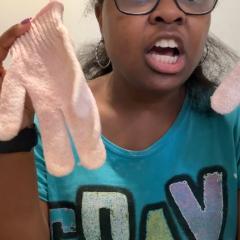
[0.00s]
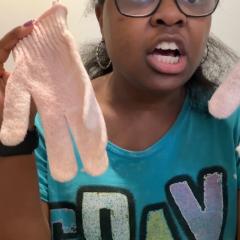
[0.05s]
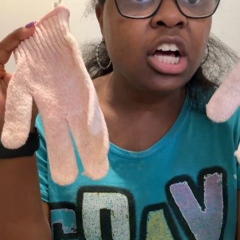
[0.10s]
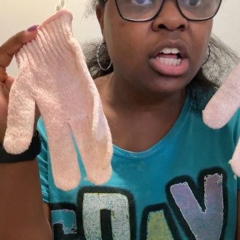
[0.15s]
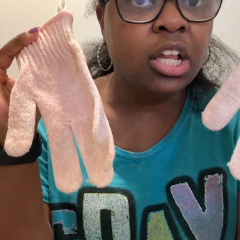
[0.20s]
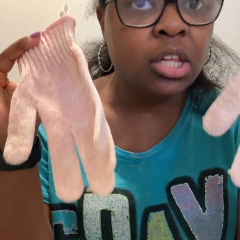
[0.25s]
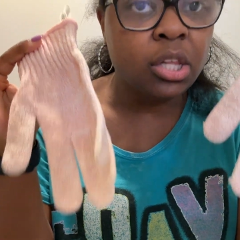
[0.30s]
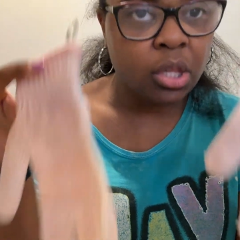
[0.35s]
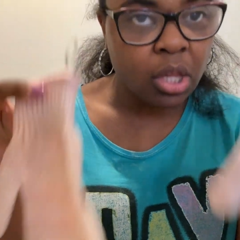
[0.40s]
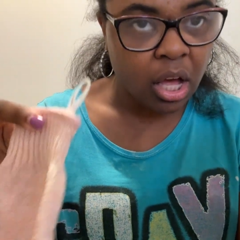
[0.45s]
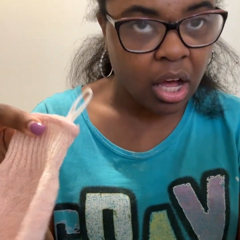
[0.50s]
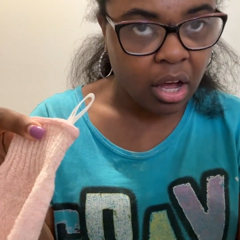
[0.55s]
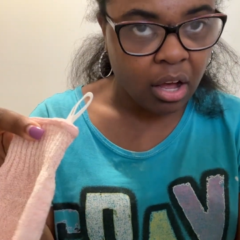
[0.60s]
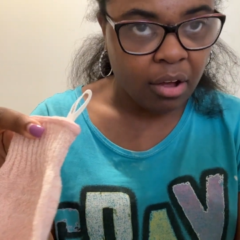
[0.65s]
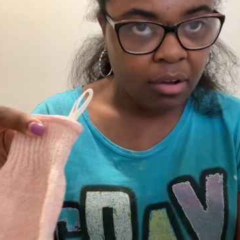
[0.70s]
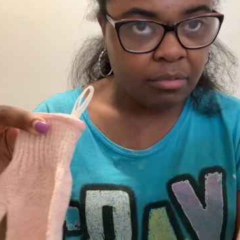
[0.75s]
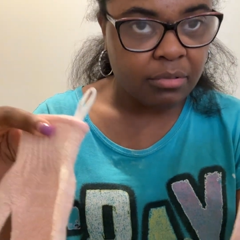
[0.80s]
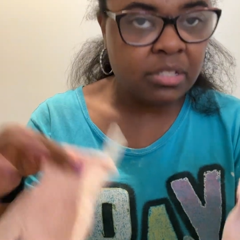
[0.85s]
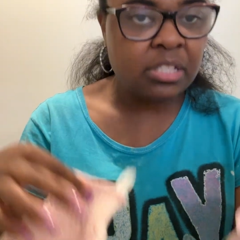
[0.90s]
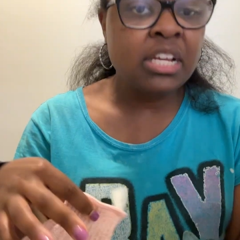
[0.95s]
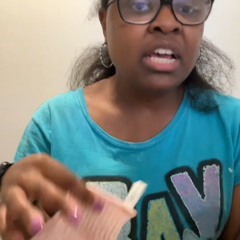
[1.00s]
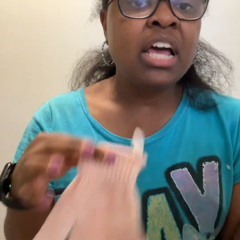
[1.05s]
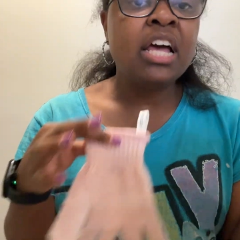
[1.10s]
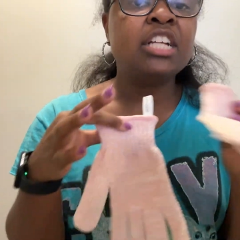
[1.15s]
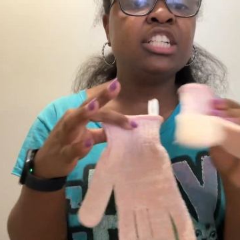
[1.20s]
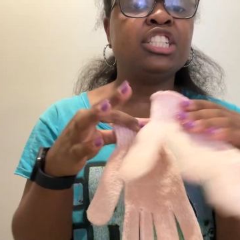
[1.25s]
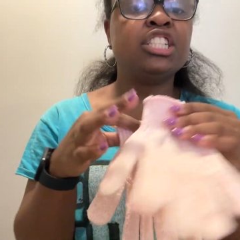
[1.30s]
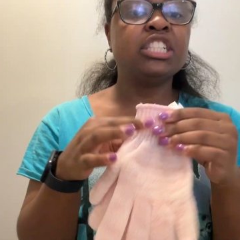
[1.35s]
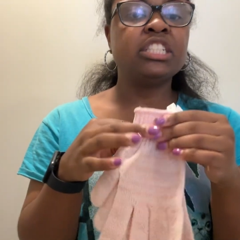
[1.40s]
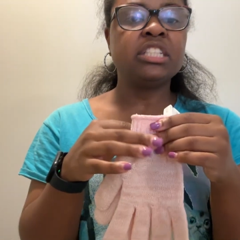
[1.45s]
gloves?
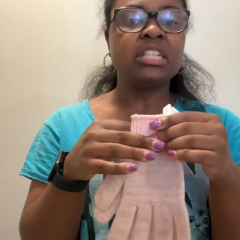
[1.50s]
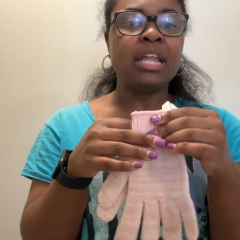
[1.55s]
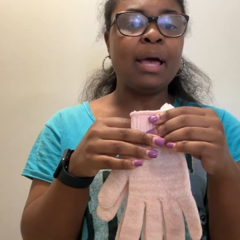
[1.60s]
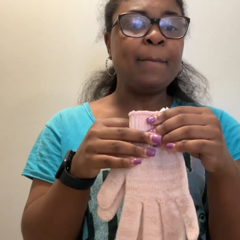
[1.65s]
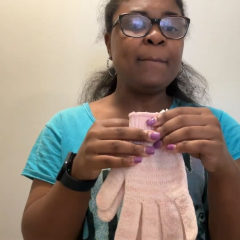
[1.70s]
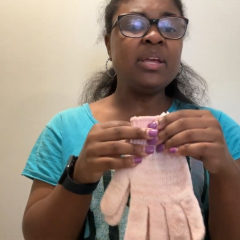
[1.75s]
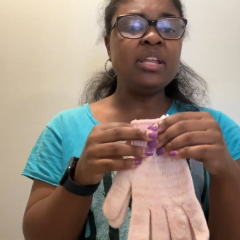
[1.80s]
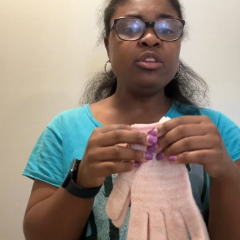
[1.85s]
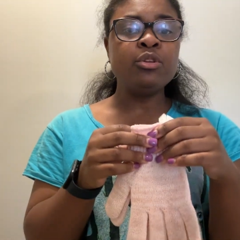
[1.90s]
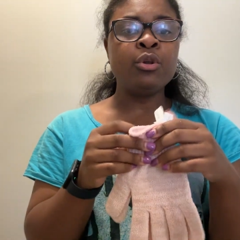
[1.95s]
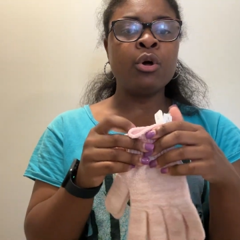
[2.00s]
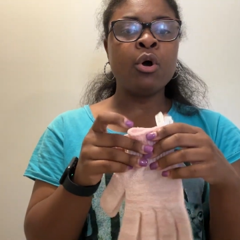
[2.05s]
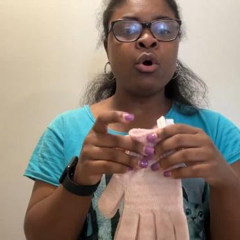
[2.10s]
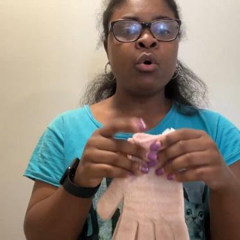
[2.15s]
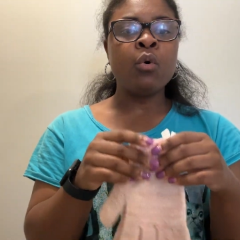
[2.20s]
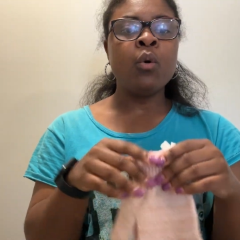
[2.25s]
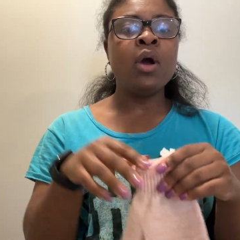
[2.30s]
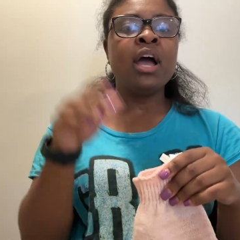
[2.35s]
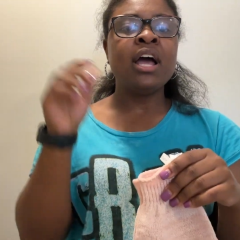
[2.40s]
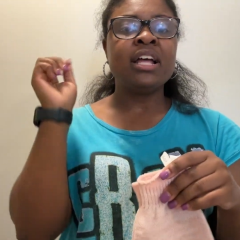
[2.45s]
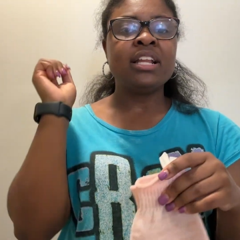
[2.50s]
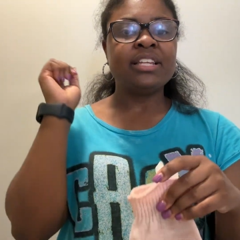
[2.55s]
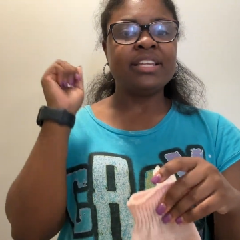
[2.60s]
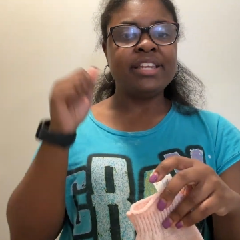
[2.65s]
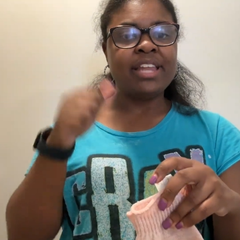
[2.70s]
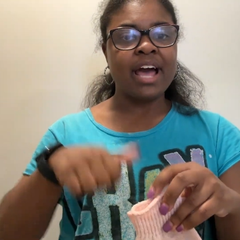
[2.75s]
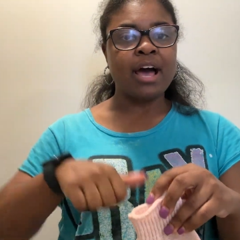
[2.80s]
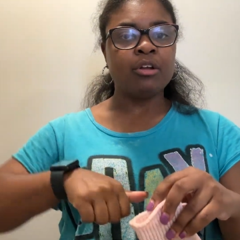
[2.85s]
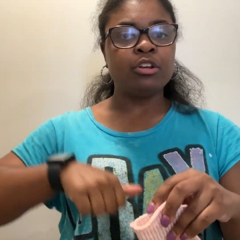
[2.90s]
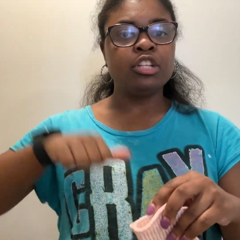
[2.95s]
Just let me know
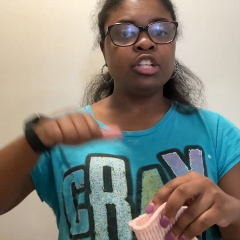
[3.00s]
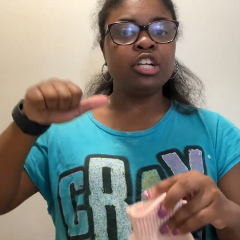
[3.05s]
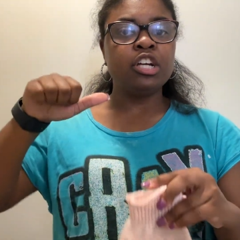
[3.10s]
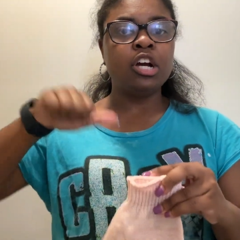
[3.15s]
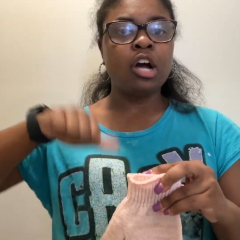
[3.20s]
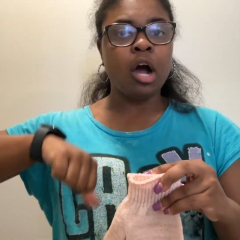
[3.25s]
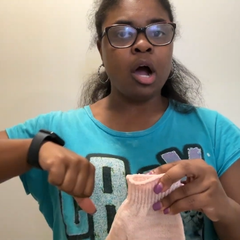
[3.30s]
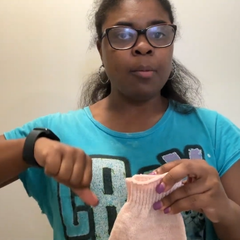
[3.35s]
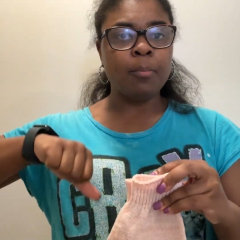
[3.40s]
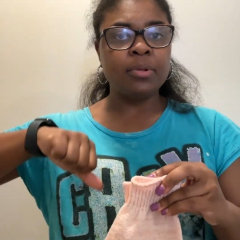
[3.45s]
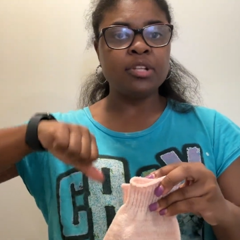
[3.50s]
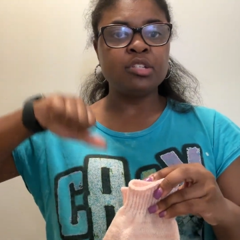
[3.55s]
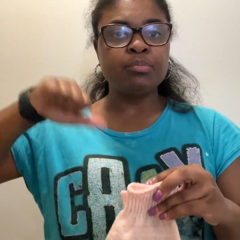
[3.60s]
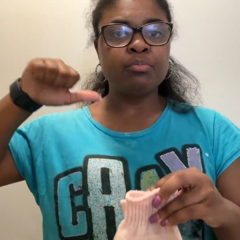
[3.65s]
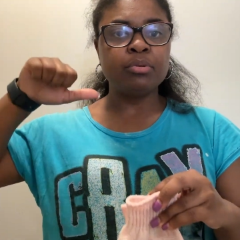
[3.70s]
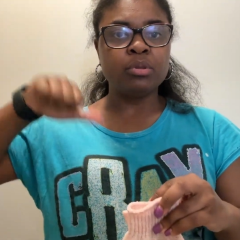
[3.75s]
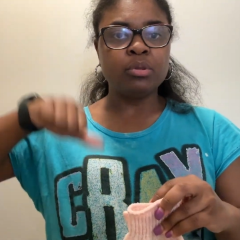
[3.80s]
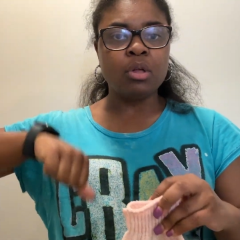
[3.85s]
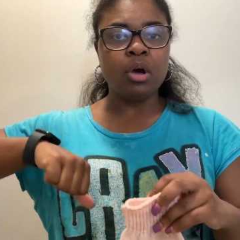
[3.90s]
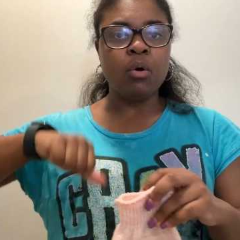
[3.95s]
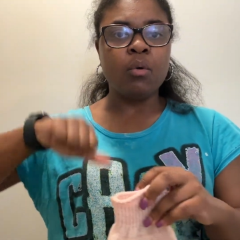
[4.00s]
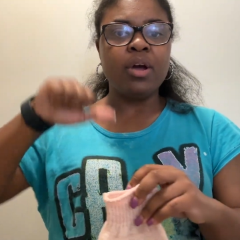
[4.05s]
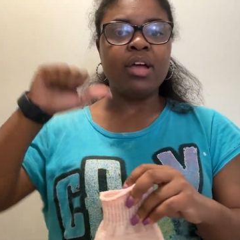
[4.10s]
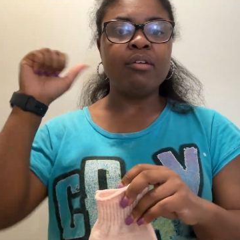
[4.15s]
down in the comments below.